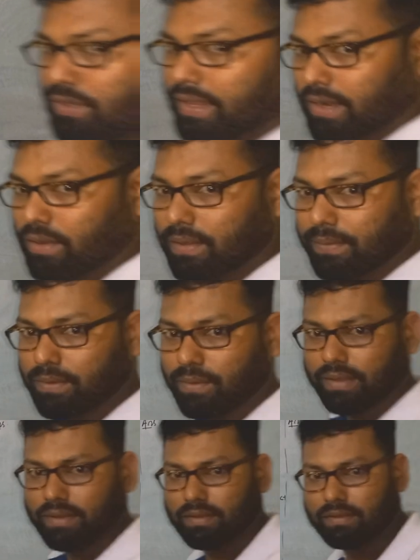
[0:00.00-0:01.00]
hello
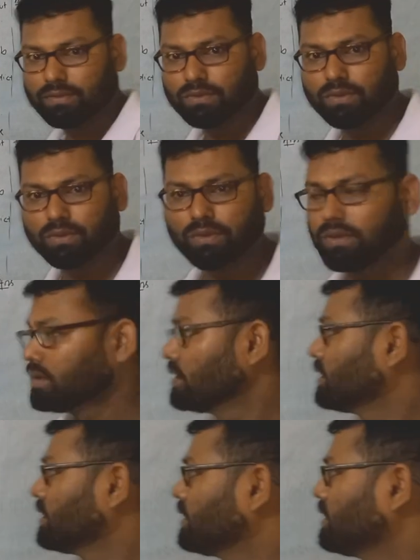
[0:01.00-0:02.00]
everyone.
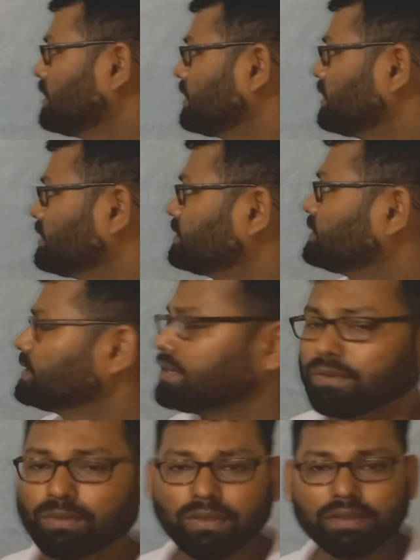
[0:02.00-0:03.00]
Here
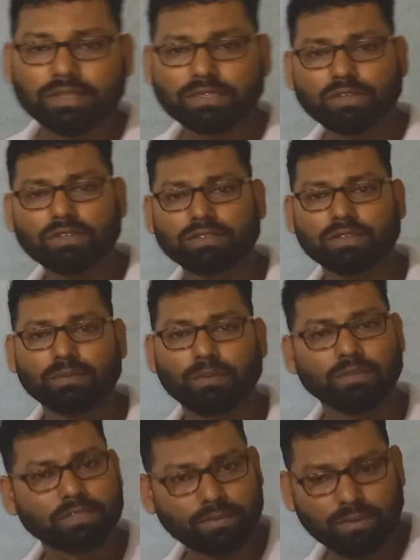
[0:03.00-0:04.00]
we will discuss
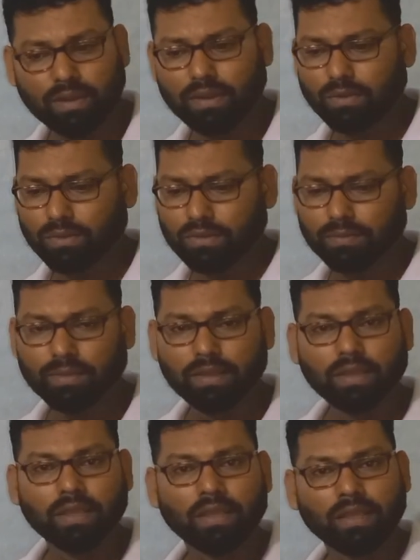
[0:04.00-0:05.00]
perceptron algorithm.
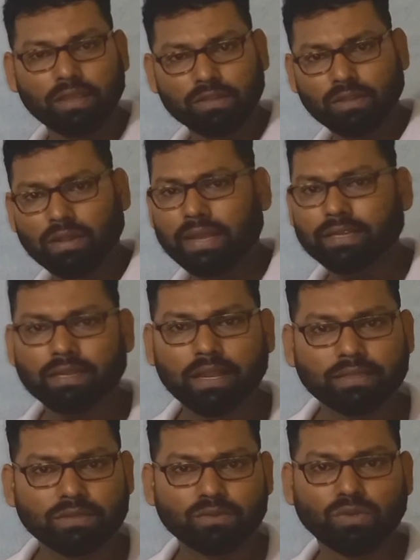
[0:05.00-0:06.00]
In the last
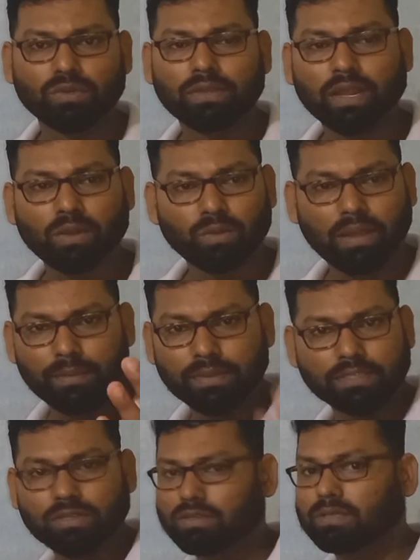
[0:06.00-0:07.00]
class, you know that we have
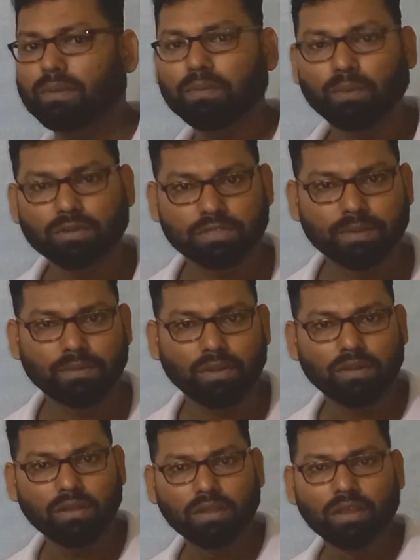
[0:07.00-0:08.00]
discussed about
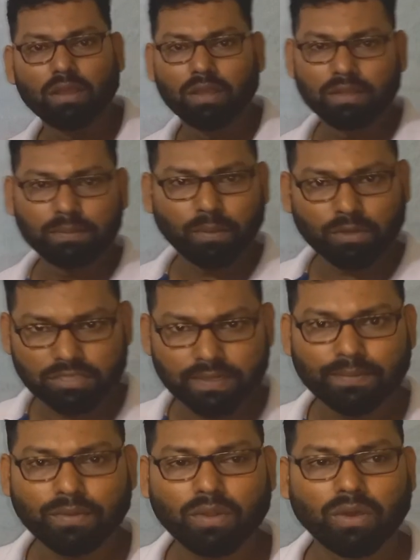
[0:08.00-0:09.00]
perceptron. In
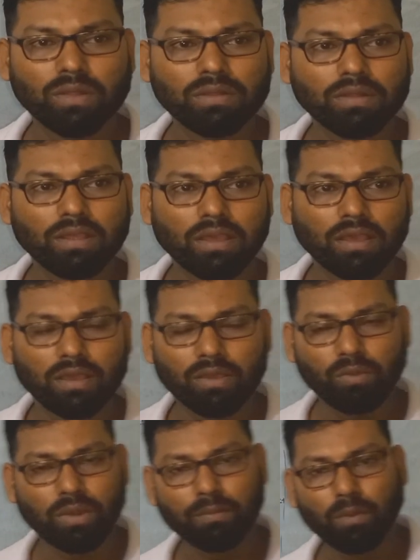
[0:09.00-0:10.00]
perceptron,
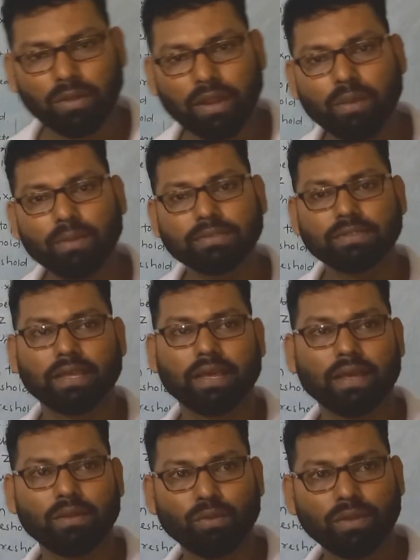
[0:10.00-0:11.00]
one model was
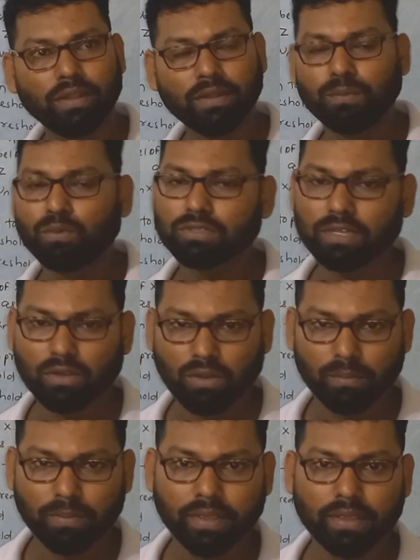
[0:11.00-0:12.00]
there. When inputs are
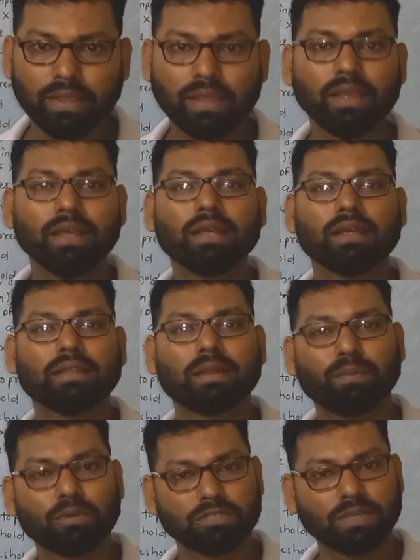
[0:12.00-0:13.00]
coming, that
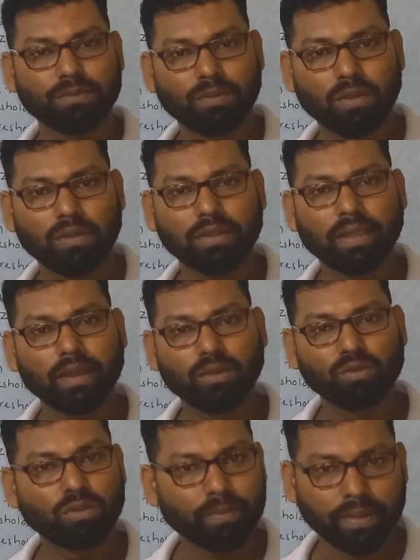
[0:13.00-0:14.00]
perceptron can do
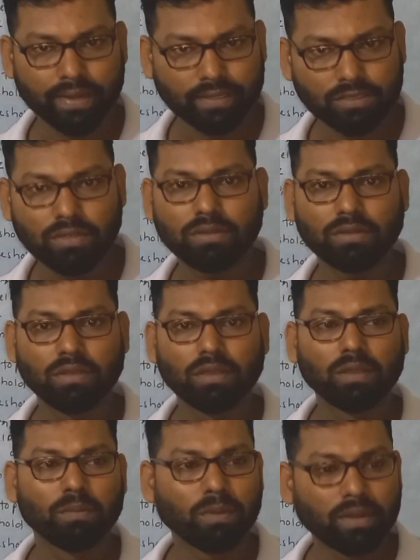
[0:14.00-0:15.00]
the prediction.
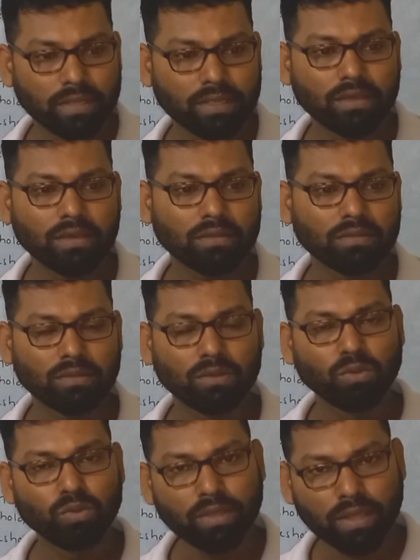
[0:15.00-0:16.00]
But here
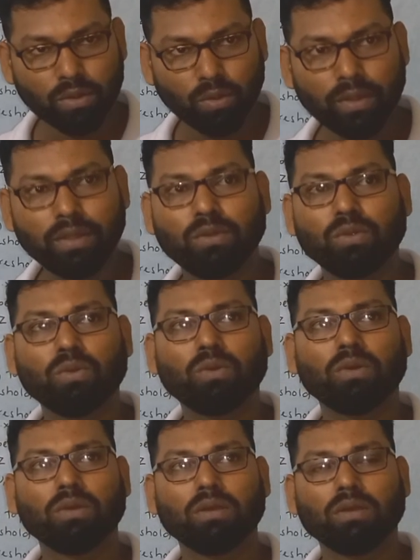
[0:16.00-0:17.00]
we are going to,
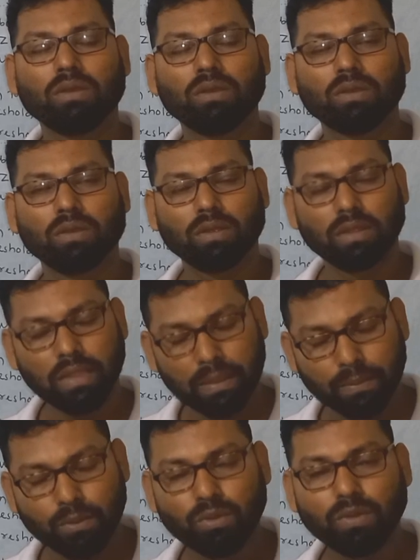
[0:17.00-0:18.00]

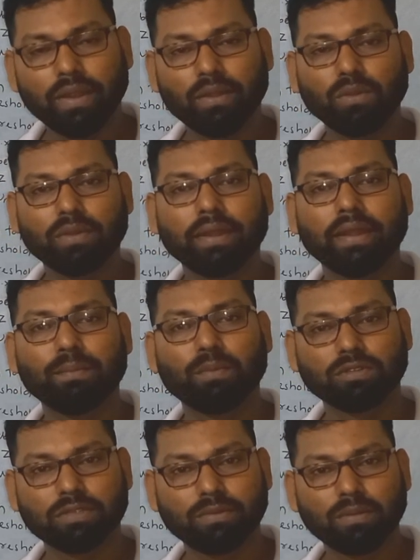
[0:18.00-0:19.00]
if we want to create a
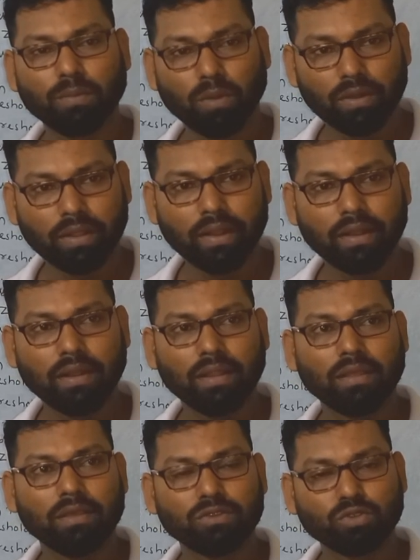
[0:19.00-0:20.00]
perceptron model,
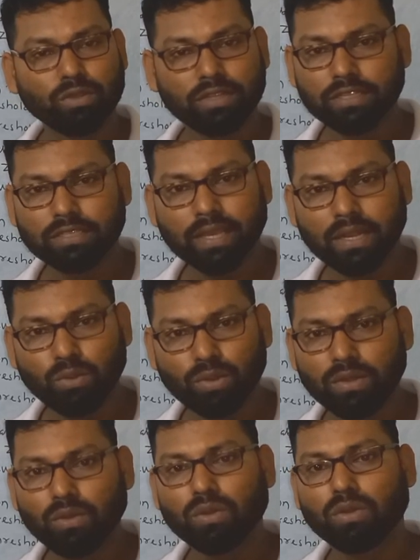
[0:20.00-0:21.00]
so initially we
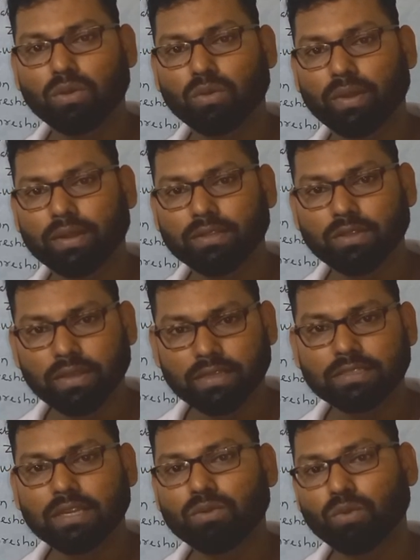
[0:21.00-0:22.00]
don't know what is the
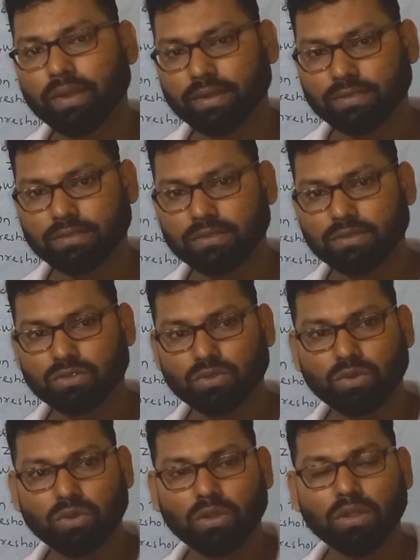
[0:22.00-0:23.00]
exact weights.
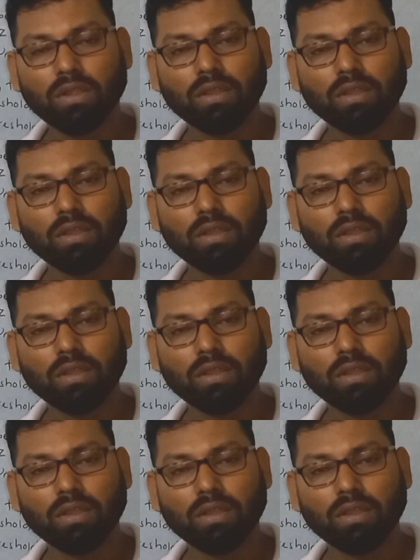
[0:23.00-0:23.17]
So